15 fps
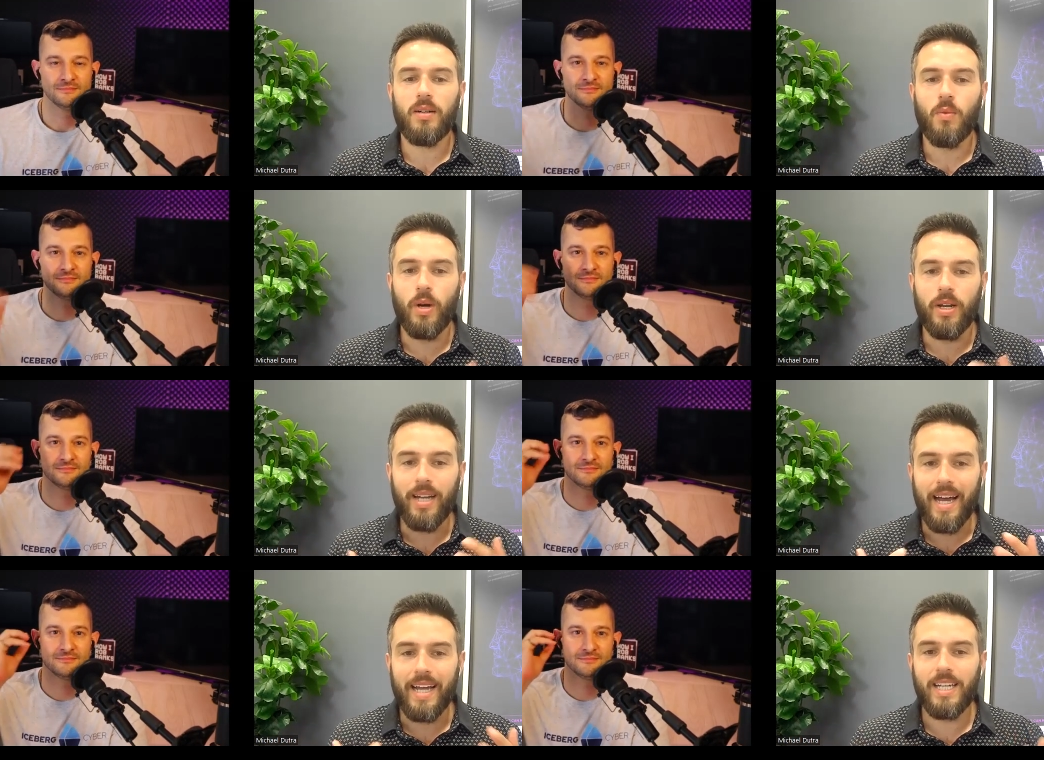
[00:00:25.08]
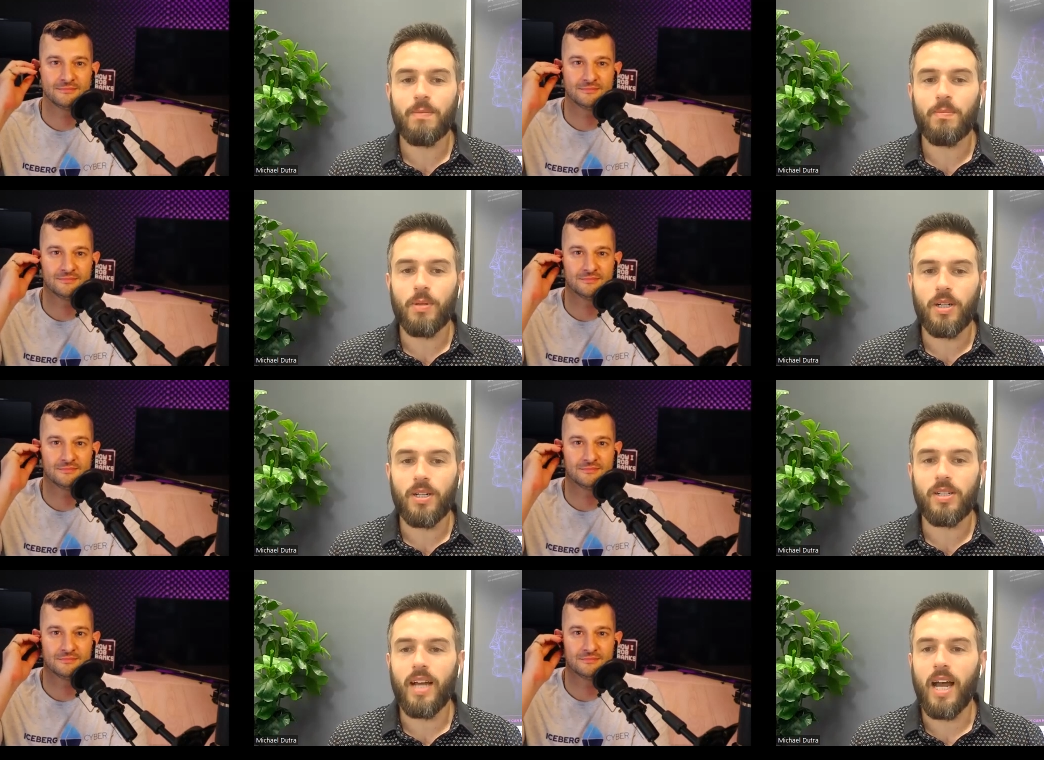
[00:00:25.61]
Speaker 1: what
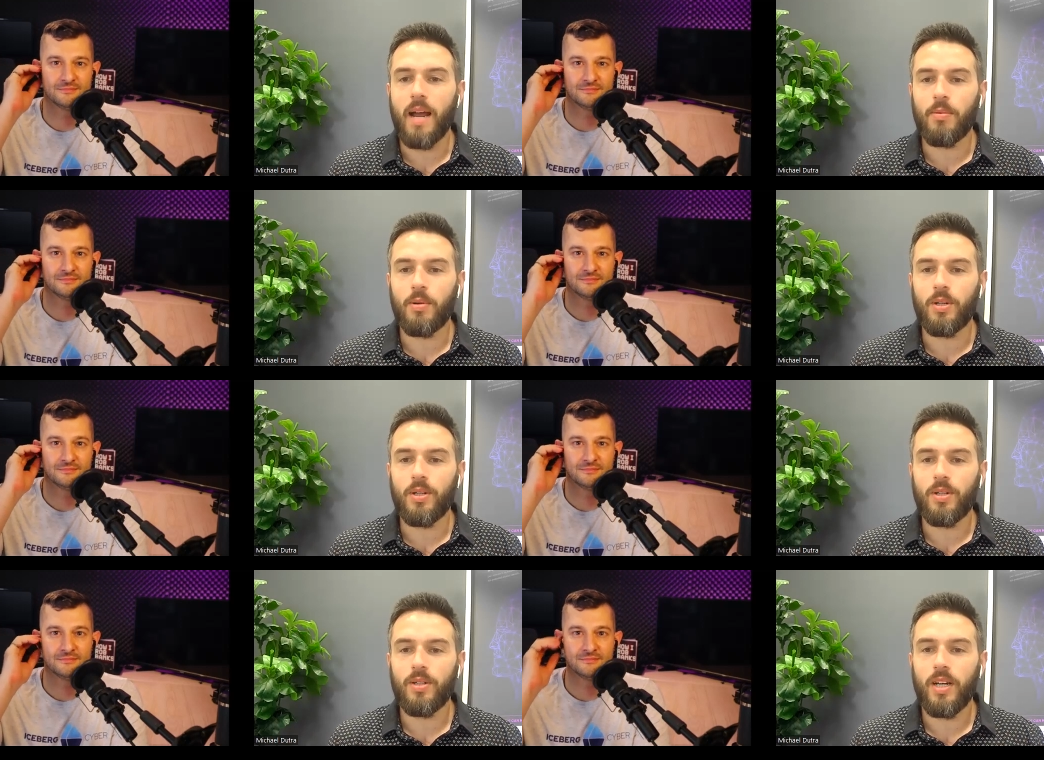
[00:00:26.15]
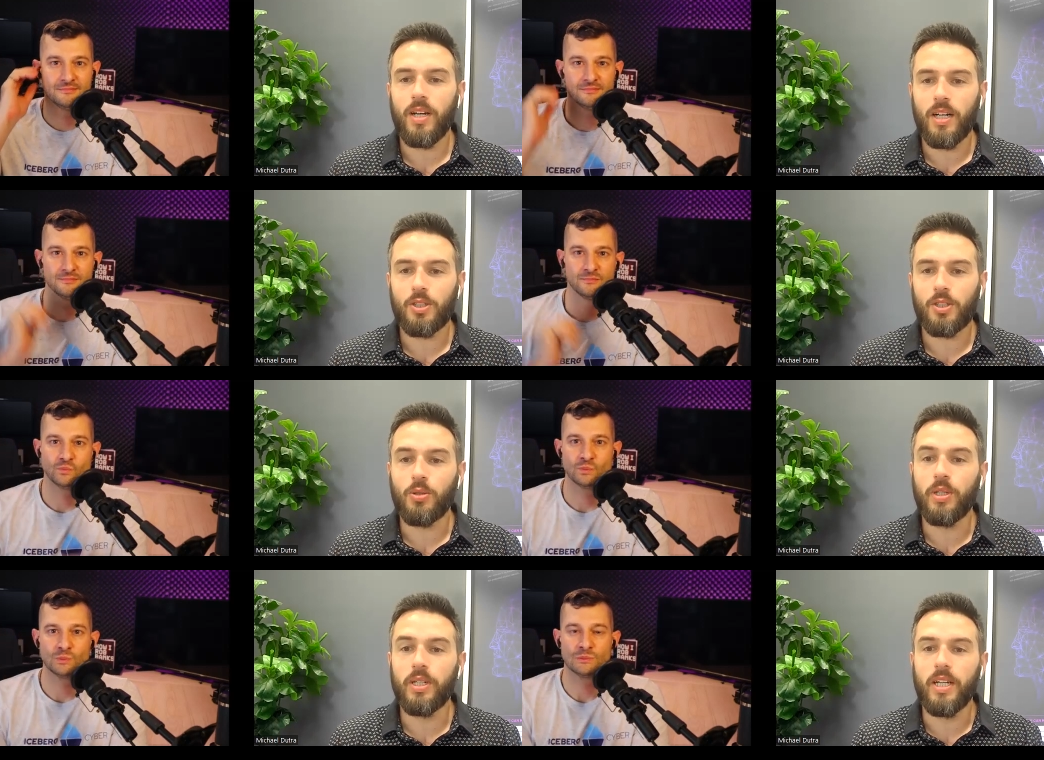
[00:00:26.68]
Iceberg Cyber
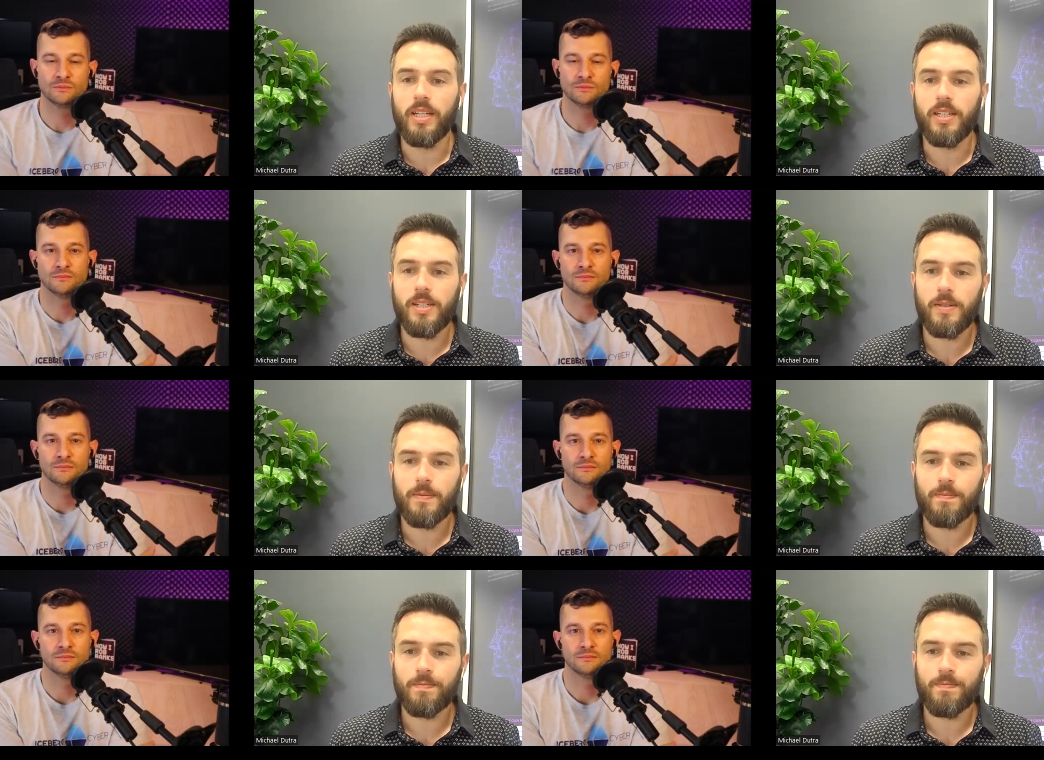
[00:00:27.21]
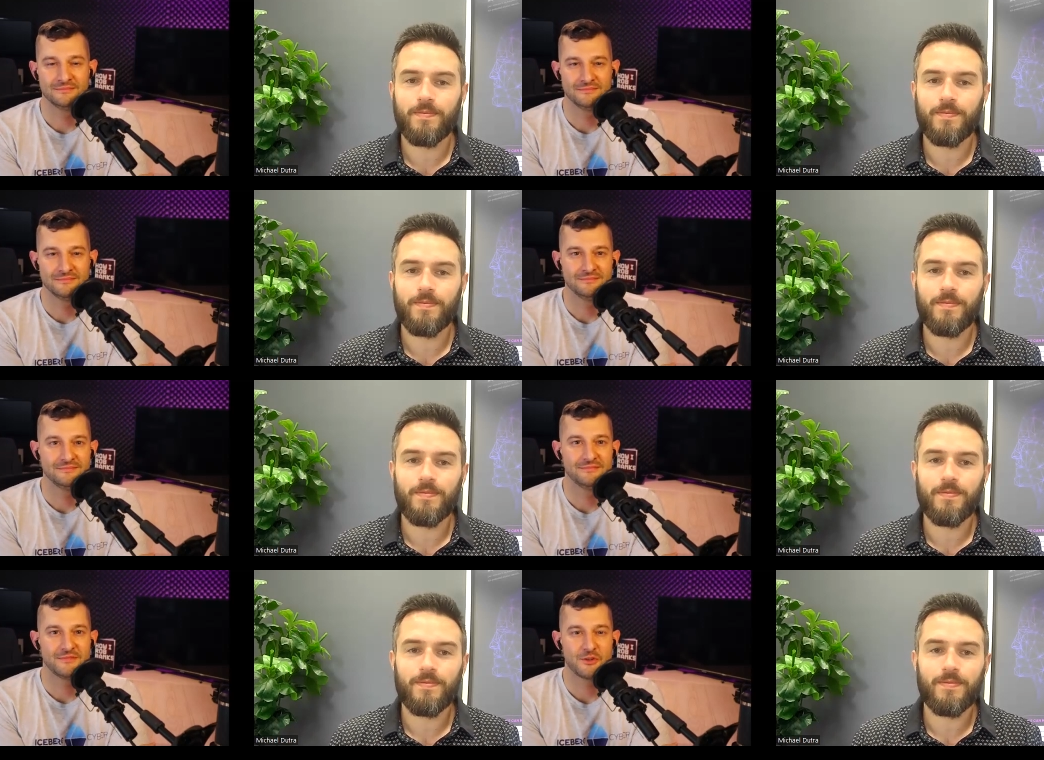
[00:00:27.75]
truly does?
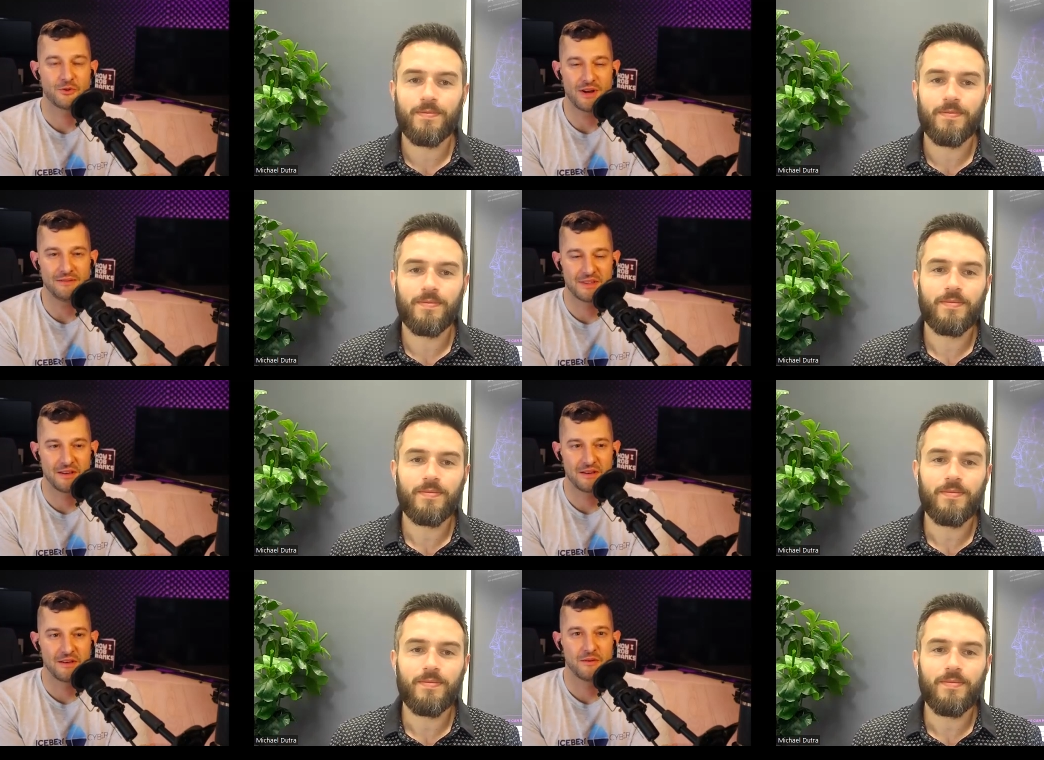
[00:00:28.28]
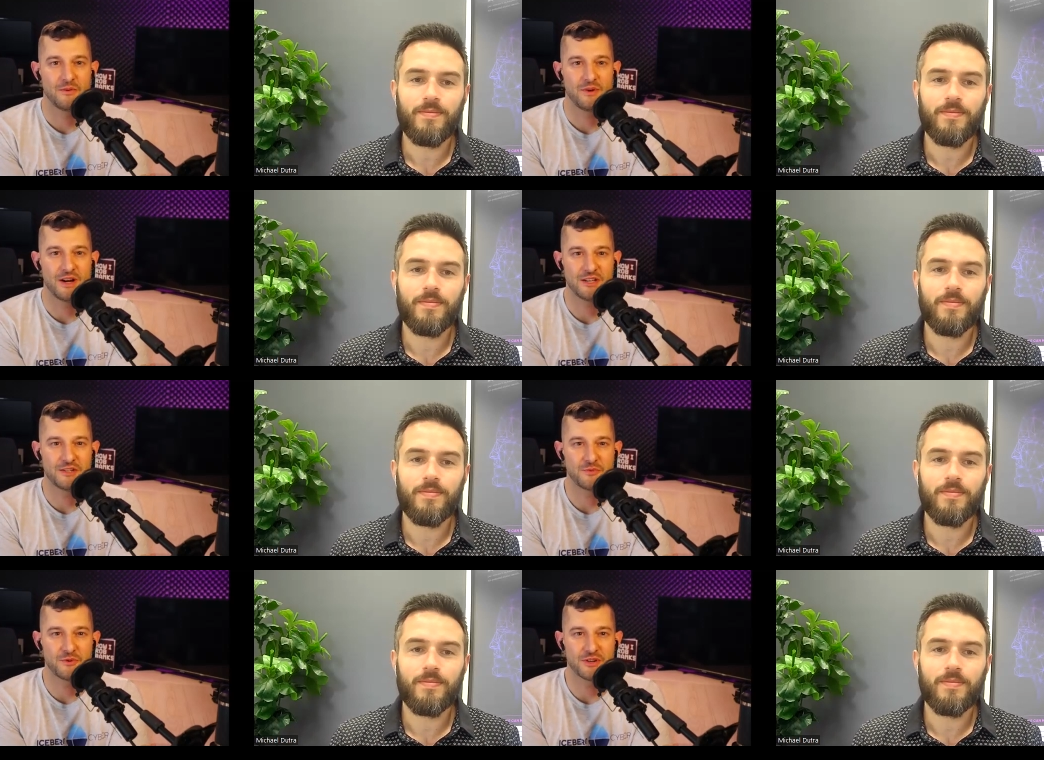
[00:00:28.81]
Speaker 2: Great.
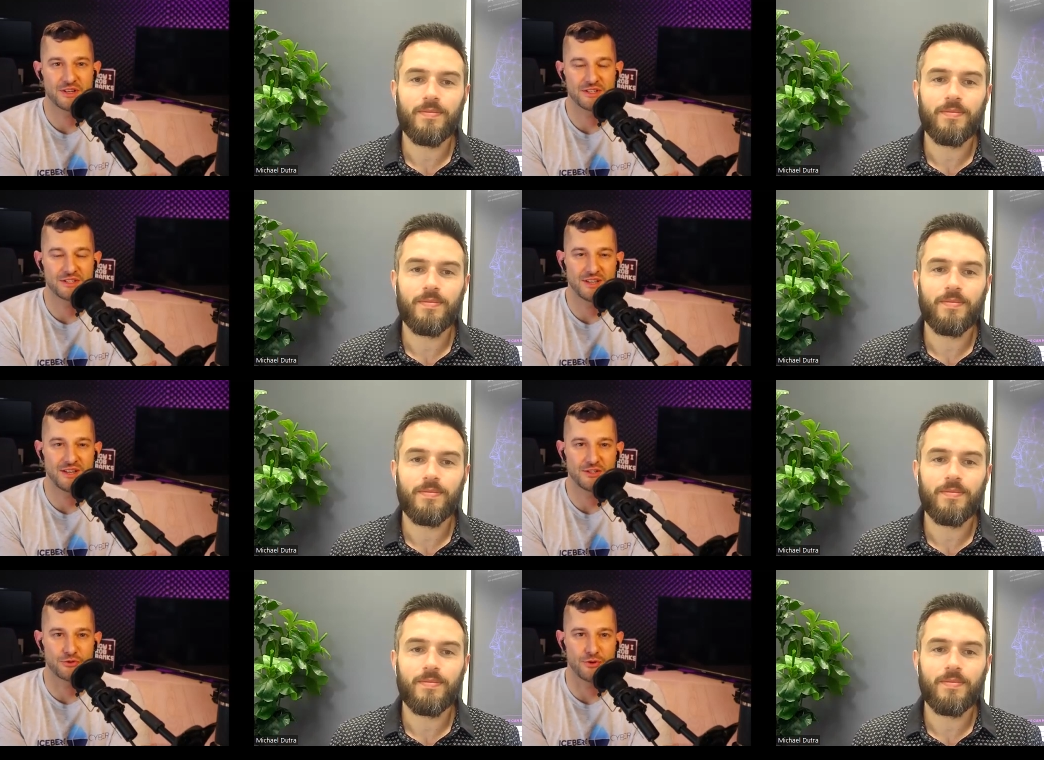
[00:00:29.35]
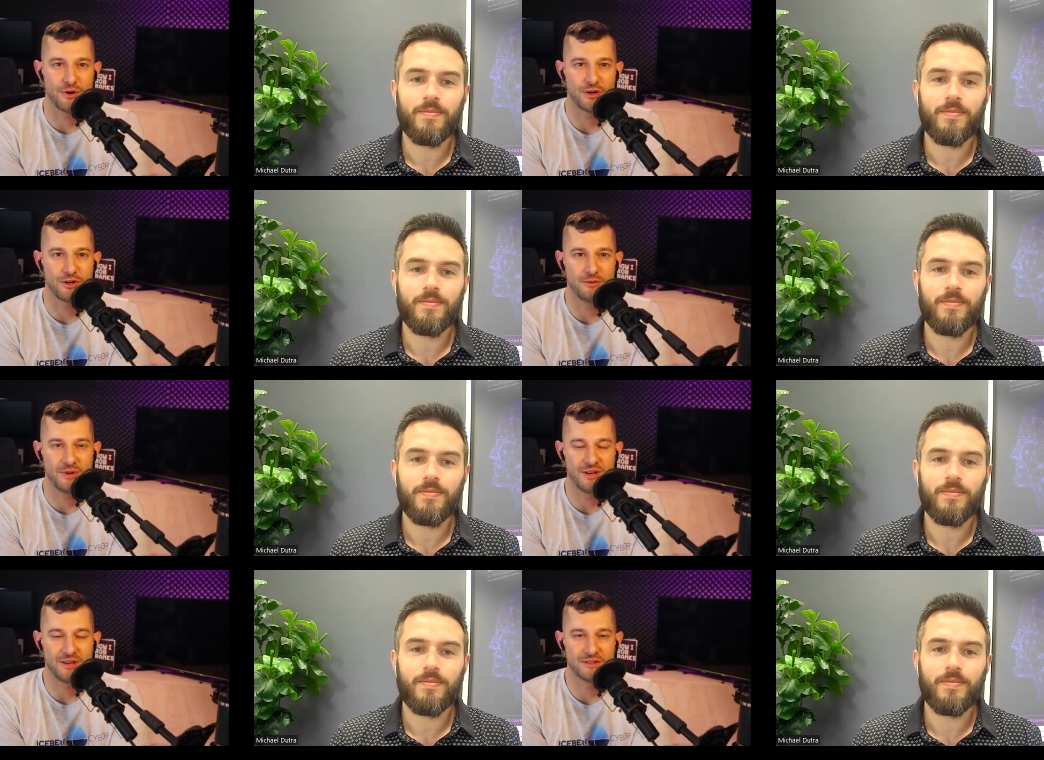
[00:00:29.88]
Iceberg is a Toronto based